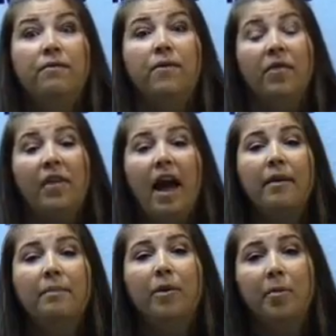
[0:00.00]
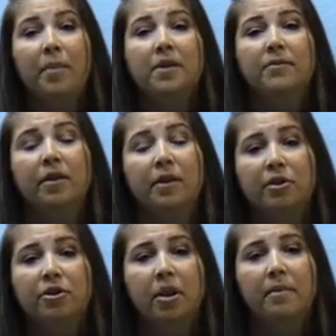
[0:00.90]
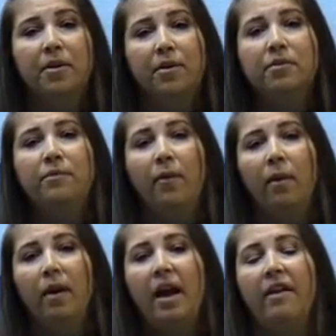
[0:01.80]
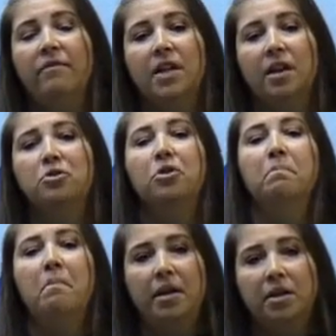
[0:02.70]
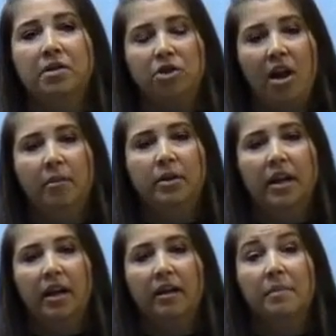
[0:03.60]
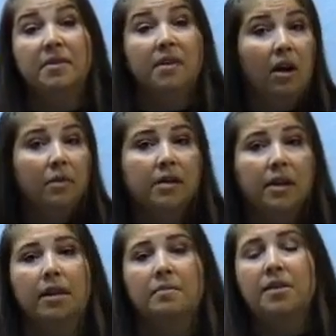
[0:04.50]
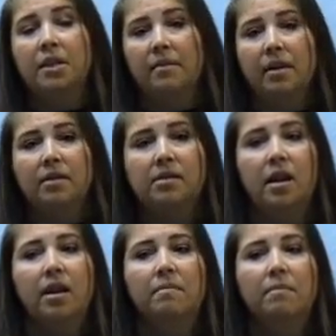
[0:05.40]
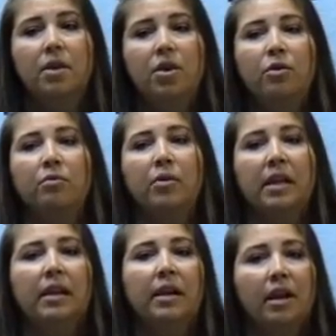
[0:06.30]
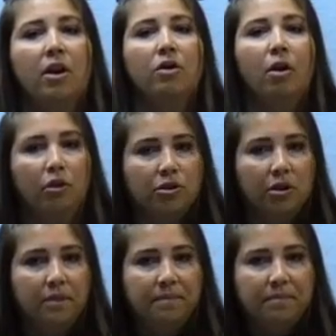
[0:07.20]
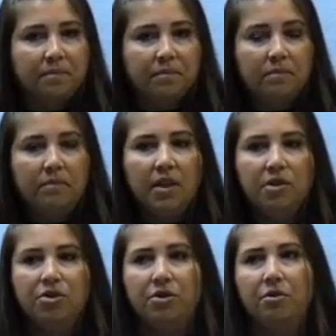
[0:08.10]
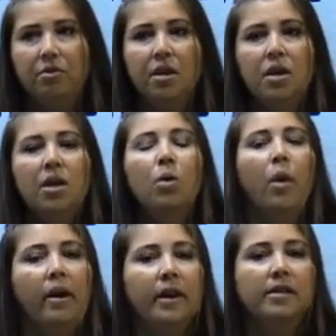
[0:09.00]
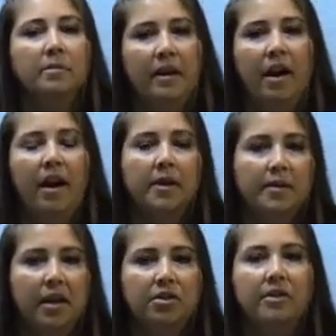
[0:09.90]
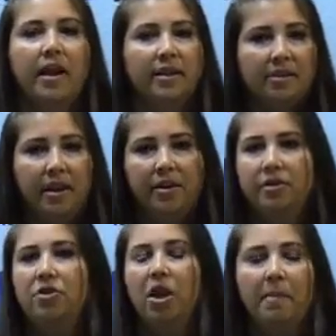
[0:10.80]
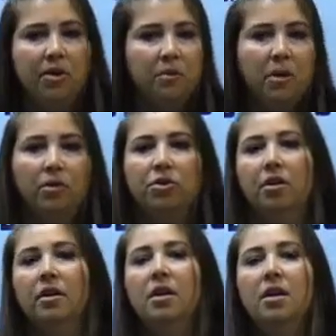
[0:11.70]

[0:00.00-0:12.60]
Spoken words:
for that purpose, for leadership, those 4 have done a tremendous job leading themselves, leading them teammates, really leading our culture to where it needs to be. High expectations, high standards, championship culture.